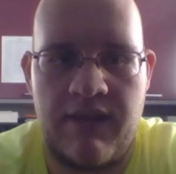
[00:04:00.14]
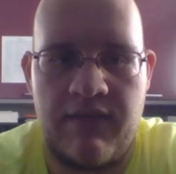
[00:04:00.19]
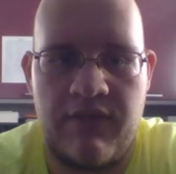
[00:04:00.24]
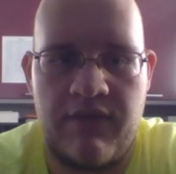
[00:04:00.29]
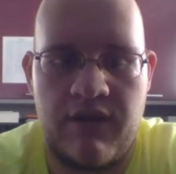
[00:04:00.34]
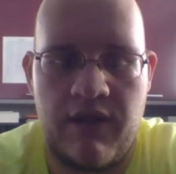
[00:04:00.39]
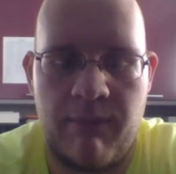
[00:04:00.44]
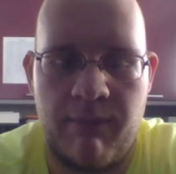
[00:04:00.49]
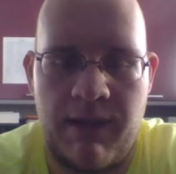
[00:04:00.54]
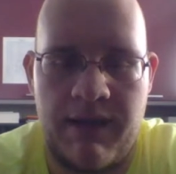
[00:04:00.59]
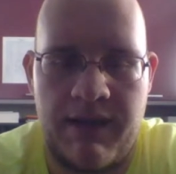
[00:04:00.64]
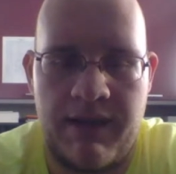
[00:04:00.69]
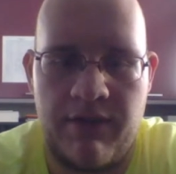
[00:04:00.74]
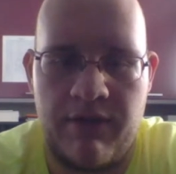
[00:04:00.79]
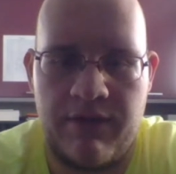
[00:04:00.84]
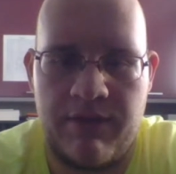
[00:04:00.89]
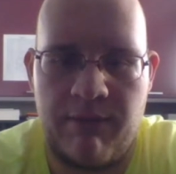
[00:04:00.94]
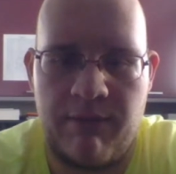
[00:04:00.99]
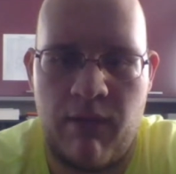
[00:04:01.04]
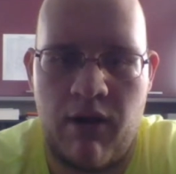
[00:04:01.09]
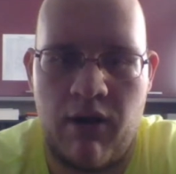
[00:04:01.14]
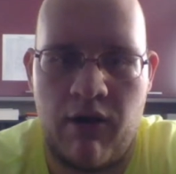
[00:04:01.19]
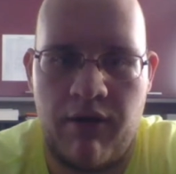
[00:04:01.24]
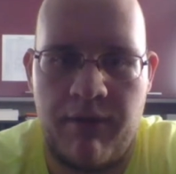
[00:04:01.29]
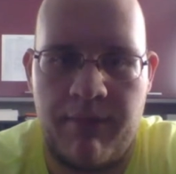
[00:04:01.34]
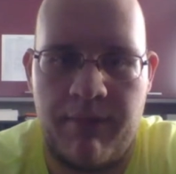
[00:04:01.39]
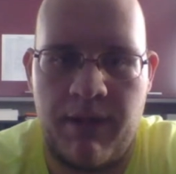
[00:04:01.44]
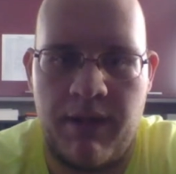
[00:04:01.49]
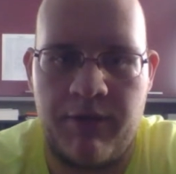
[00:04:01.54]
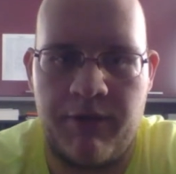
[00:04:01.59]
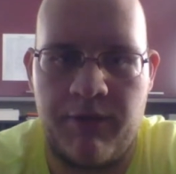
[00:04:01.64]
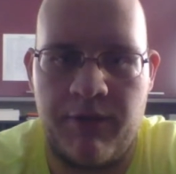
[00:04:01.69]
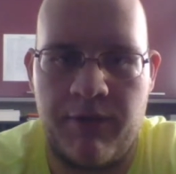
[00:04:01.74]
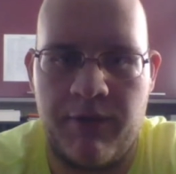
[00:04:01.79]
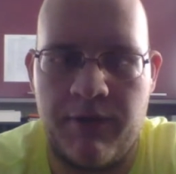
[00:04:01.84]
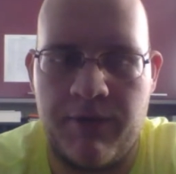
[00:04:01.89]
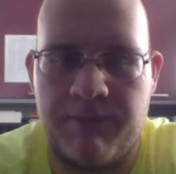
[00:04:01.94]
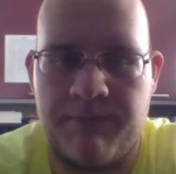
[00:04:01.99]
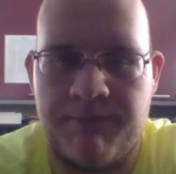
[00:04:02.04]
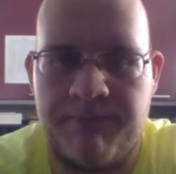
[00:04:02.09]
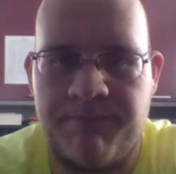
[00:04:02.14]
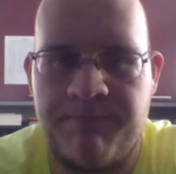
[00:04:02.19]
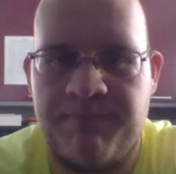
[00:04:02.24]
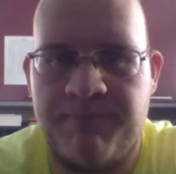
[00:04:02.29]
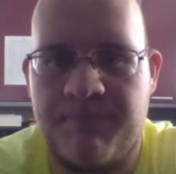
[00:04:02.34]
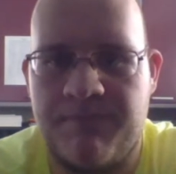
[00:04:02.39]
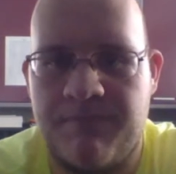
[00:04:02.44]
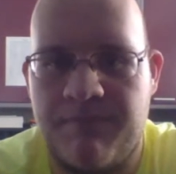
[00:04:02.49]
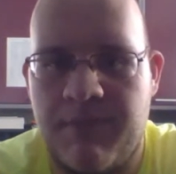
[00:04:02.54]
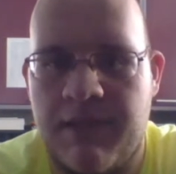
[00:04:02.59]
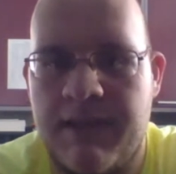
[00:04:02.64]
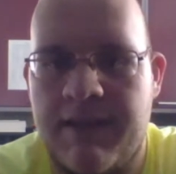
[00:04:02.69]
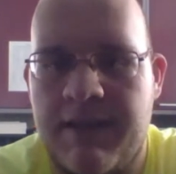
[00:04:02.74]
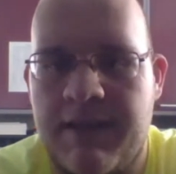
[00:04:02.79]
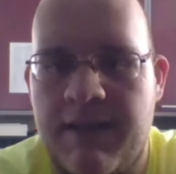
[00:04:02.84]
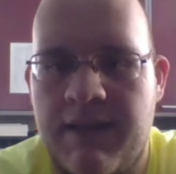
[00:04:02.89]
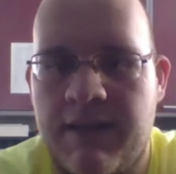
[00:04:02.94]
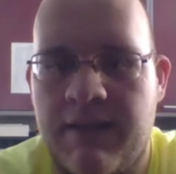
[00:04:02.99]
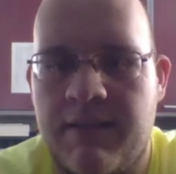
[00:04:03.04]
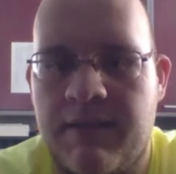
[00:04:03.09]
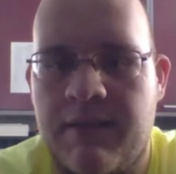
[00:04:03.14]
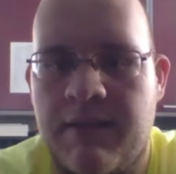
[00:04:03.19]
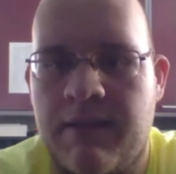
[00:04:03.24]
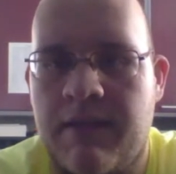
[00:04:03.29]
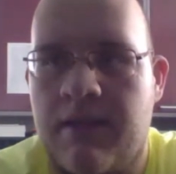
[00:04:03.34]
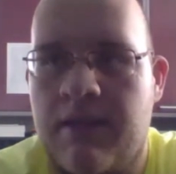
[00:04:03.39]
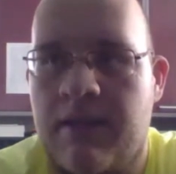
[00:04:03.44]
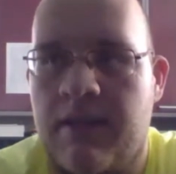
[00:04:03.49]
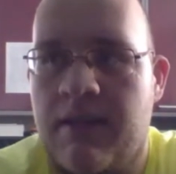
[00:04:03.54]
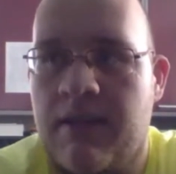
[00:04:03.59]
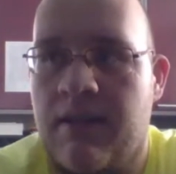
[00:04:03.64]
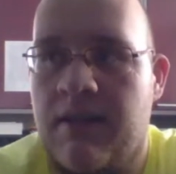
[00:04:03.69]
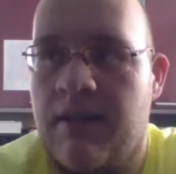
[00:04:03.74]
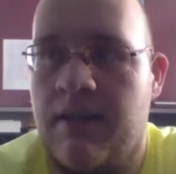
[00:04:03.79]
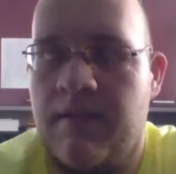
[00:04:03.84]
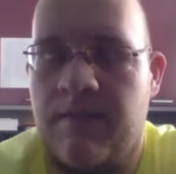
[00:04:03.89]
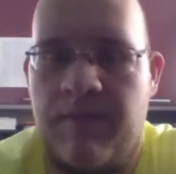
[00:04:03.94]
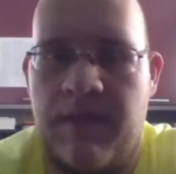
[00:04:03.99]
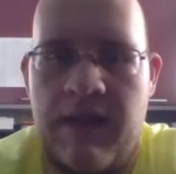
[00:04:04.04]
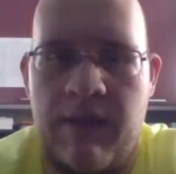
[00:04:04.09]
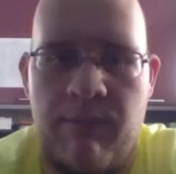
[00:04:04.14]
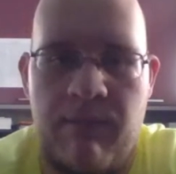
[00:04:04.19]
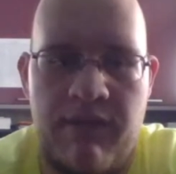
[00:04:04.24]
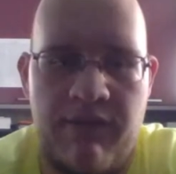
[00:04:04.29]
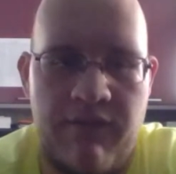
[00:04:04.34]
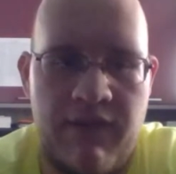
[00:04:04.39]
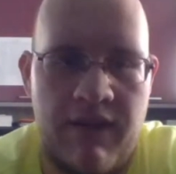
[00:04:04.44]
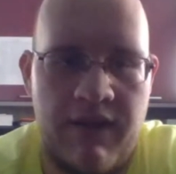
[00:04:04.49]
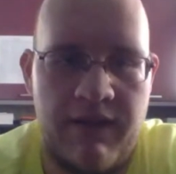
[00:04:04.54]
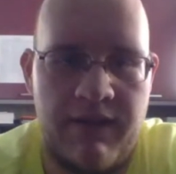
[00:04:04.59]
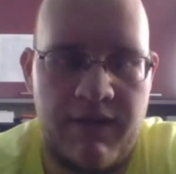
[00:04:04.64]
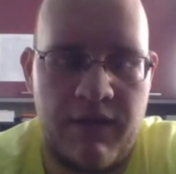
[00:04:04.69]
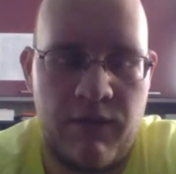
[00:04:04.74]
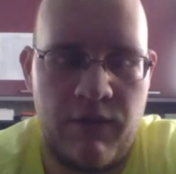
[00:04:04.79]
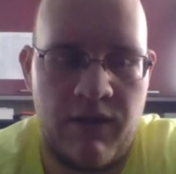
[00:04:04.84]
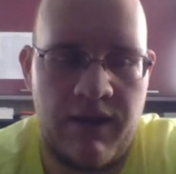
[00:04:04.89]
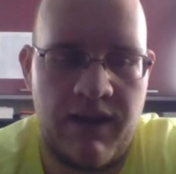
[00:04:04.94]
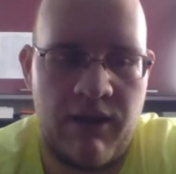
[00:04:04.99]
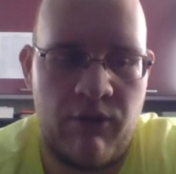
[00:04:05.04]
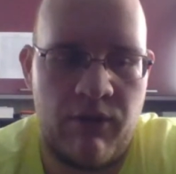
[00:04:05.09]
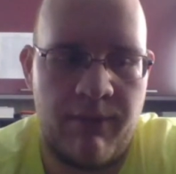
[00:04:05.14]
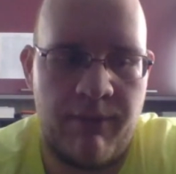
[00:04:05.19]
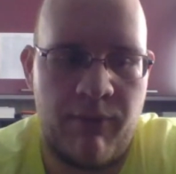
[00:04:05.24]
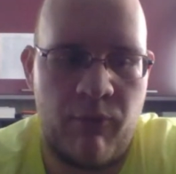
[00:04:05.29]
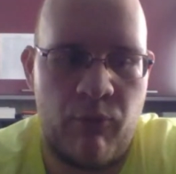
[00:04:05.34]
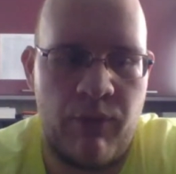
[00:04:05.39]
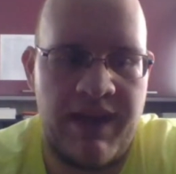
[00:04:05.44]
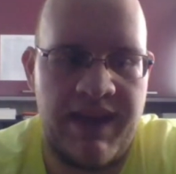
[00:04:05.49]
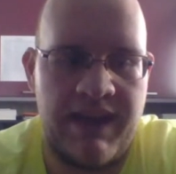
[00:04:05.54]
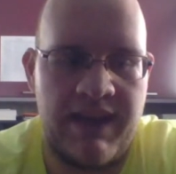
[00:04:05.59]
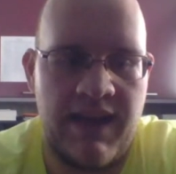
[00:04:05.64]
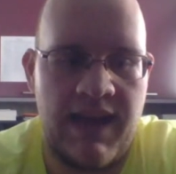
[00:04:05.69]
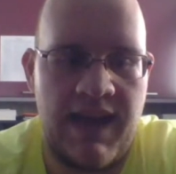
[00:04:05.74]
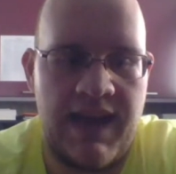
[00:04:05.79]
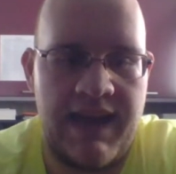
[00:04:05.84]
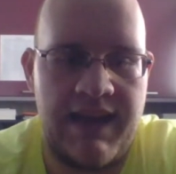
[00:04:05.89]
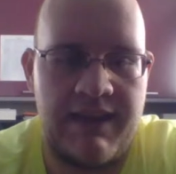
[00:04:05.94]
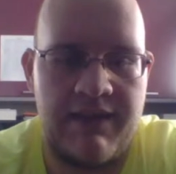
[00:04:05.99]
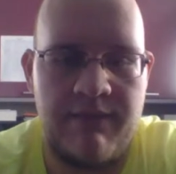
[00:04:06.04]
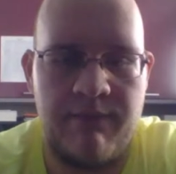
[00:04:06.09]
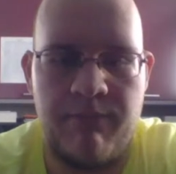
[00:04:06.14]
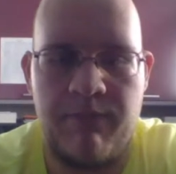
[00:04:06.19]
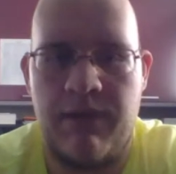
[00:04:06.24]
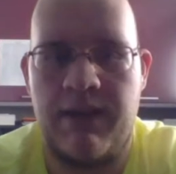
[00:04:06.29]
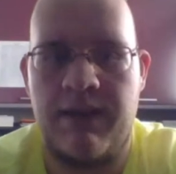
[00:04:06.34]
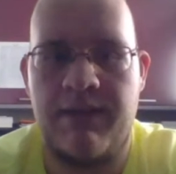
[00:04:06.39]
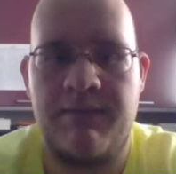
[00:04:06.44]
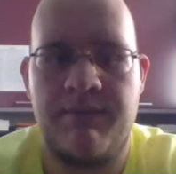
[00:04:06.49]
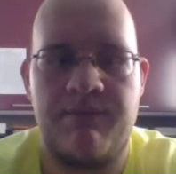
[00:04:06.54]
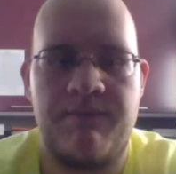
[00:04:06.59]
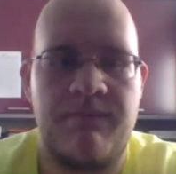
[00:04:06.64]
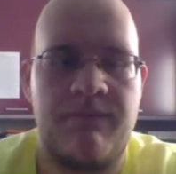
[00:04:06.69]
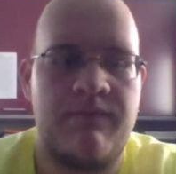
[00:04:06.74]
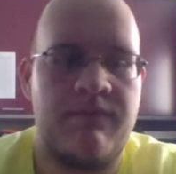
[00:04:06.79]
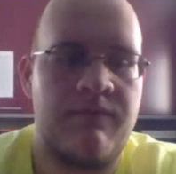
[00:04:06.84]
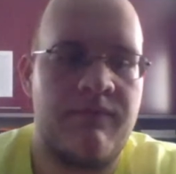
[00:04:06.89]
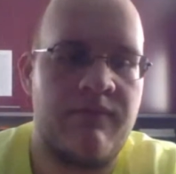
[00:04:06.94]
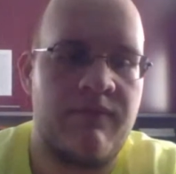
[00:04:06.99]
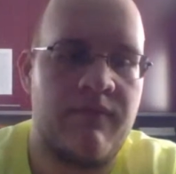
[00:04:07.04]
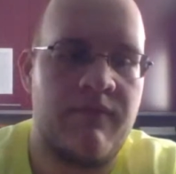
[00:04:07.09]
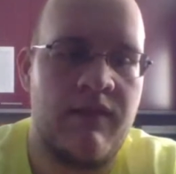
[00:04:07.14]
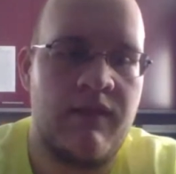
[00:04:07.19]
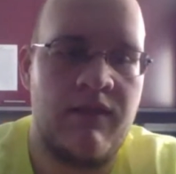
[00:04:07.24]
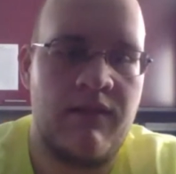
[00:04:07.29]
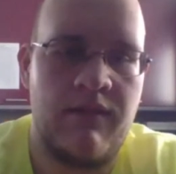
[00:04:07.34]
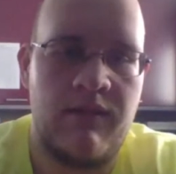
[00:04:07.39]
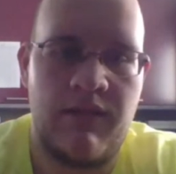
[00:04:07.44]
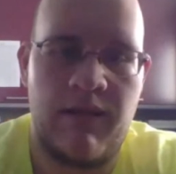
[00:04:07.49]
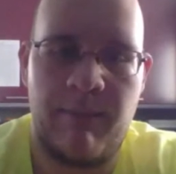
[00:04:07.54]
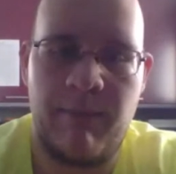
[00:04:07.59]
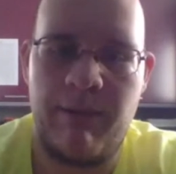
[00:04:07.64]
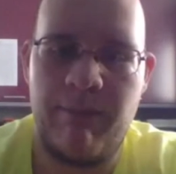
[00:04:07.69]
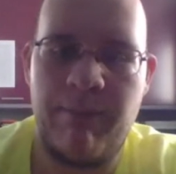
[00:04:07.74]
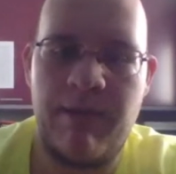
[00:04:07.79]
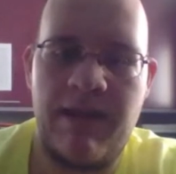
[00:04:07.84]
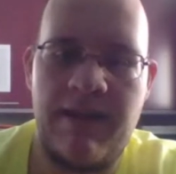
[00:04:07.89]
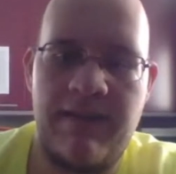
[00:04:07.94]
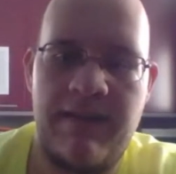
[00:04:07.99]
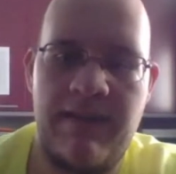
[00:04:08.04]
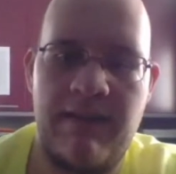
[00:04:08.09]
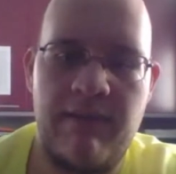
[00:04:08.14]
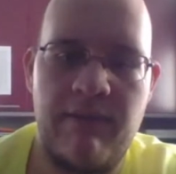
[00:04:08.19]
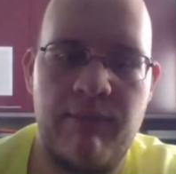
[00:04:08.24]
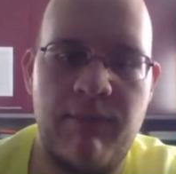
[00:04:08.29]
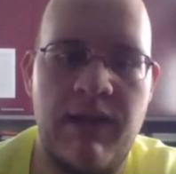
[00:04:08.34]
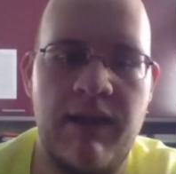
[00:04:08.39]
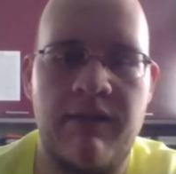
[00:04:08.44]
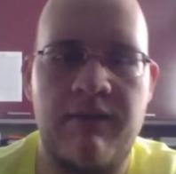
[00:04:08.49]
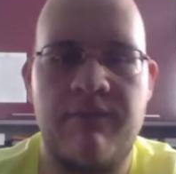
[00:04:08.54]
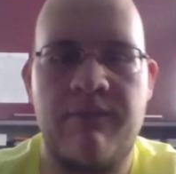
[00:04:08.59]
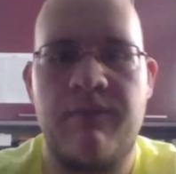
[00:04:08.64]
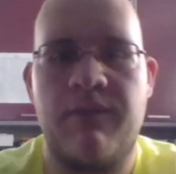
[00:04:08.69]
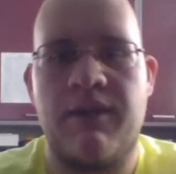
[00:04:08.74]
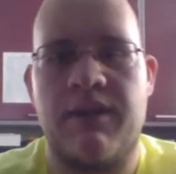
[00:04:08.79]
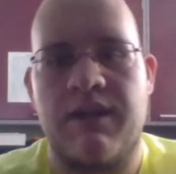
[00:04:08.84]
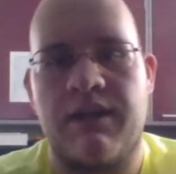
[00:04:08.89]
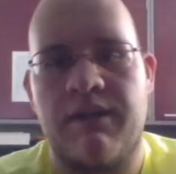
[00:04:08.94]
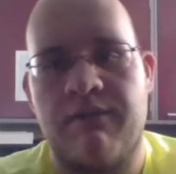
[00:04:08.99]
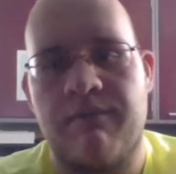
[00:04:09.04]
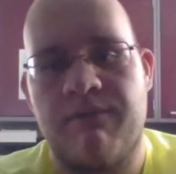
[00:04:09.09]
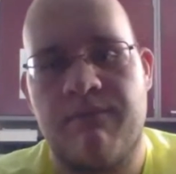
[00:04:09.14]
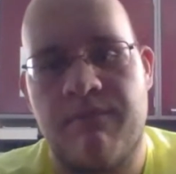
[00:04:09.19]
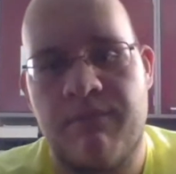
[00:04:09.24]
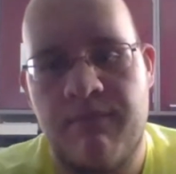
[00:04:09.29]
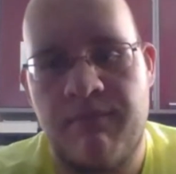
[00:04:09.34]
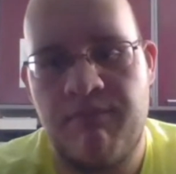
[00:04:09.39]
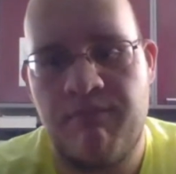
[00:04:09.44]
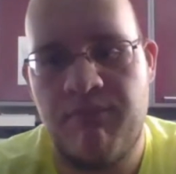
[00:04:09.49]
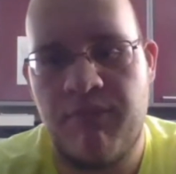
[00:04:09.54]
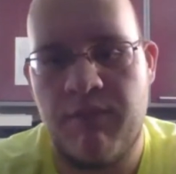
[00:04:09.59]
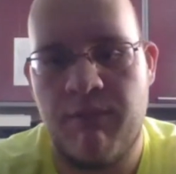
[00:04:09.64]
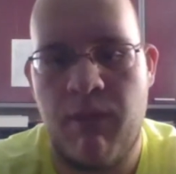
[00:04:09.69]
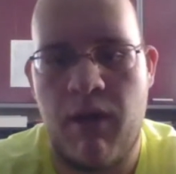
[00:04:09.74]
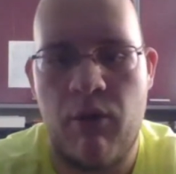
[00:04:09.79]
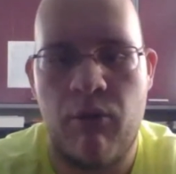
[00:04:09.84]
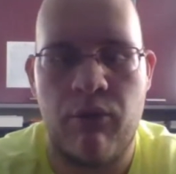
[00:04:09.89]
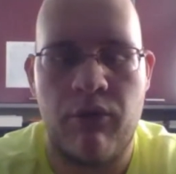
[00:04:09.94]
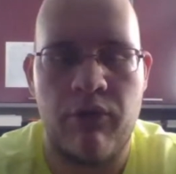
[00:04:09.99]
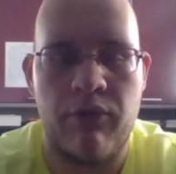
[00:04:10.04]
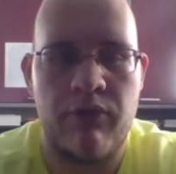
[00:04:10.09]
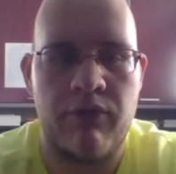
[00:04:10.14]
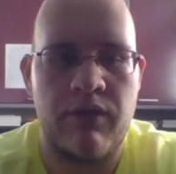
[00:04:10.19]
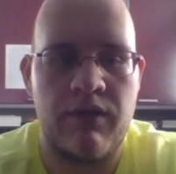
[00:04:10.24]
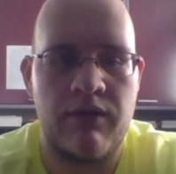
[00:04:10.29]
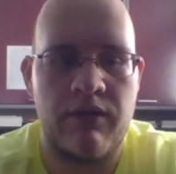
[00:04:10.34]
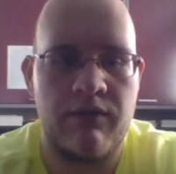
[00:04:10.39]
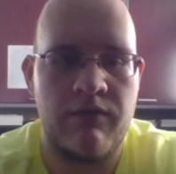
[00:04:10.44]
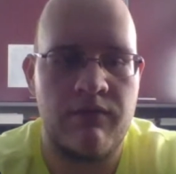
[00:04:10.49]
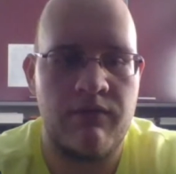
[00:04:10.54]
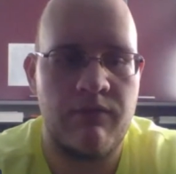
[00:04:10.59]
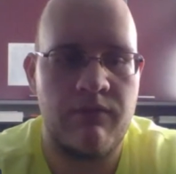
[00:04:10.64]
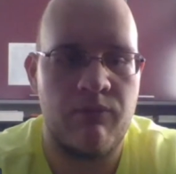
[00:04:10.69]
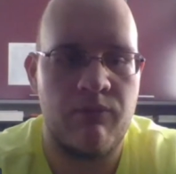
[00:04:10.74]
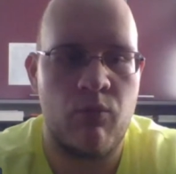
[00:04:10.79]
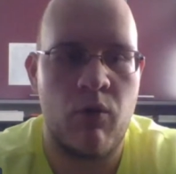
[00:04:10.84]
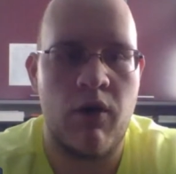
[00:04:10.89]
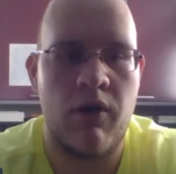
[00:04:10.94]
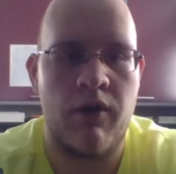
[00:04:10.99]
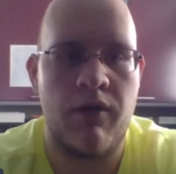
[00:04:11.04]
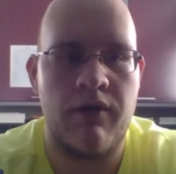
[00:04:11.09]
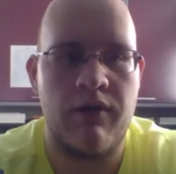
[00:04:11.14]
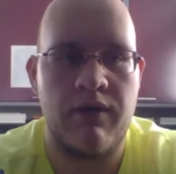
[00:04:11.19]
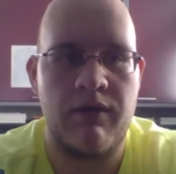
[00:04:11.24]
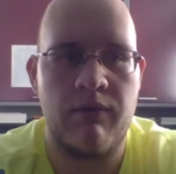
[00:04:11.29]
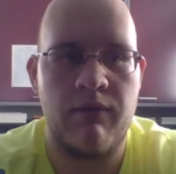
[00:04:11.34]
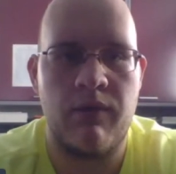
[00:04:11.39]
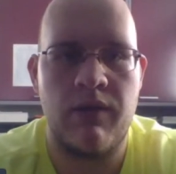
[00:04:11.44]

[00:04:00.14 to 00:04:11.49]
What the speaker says: evening or I may do it tomorrow. I'm not sure, but that'll be very soon. I know I'm a week late, but I've been busy about looking for mowers and work and